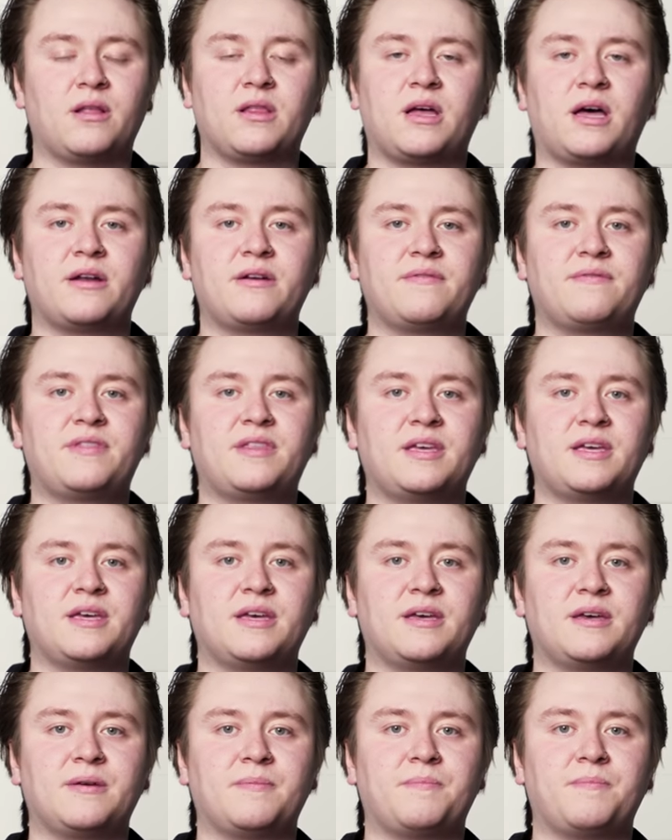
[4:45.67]
A lot of
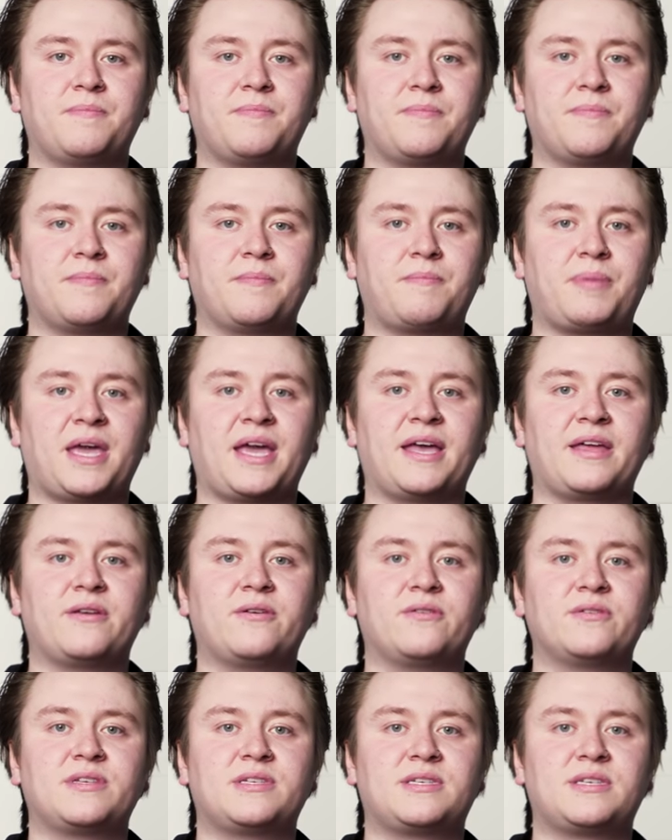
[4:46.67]
the
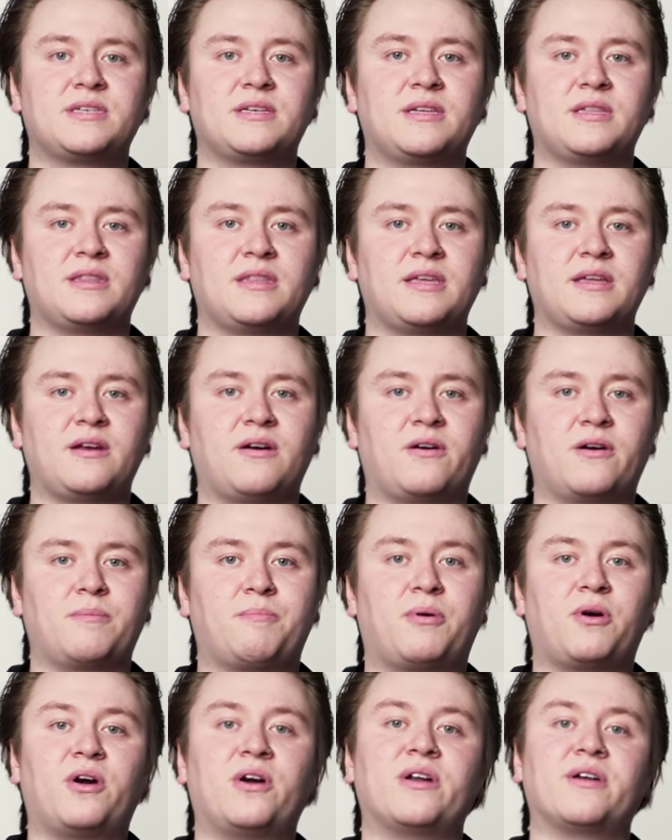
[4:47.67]
panels that are
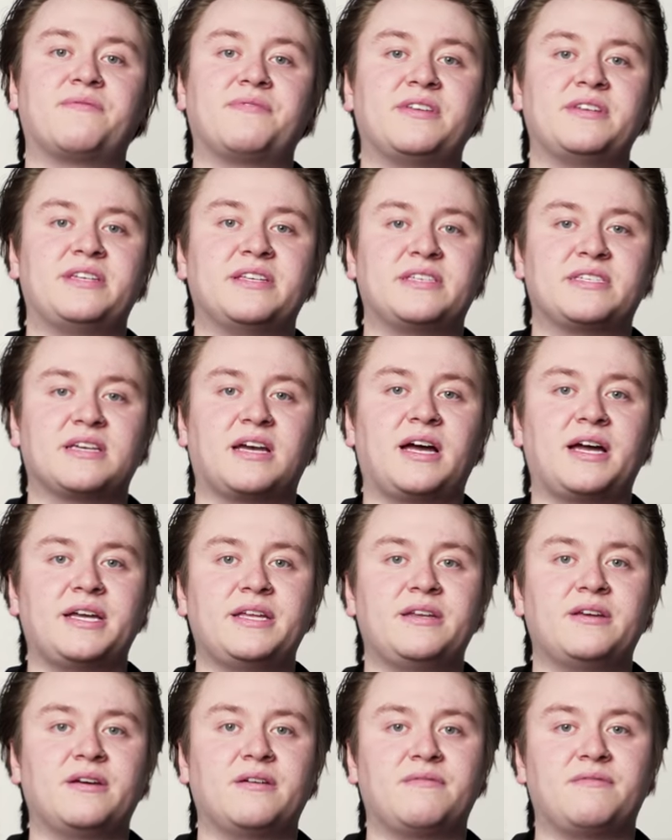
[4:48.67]
part of the
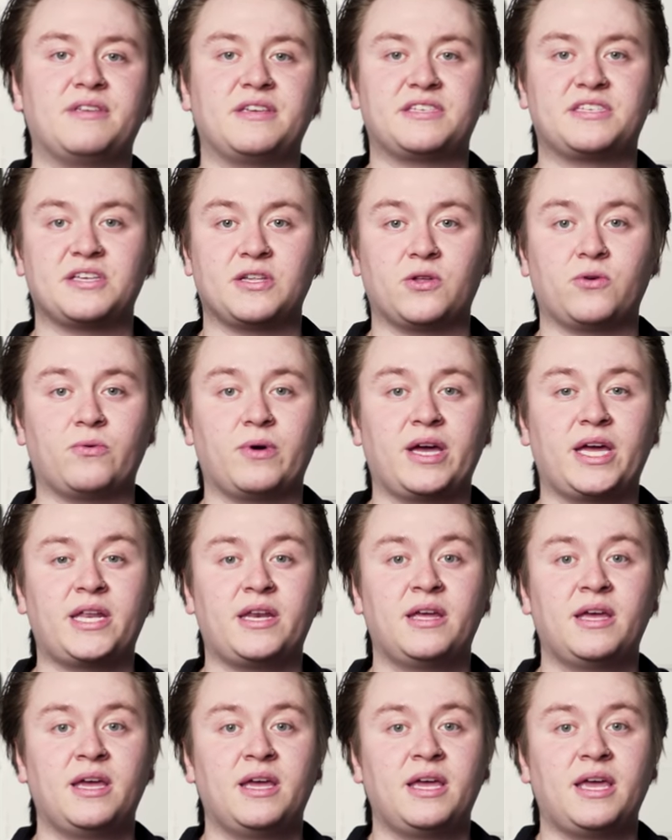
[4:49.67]
design of the silhouette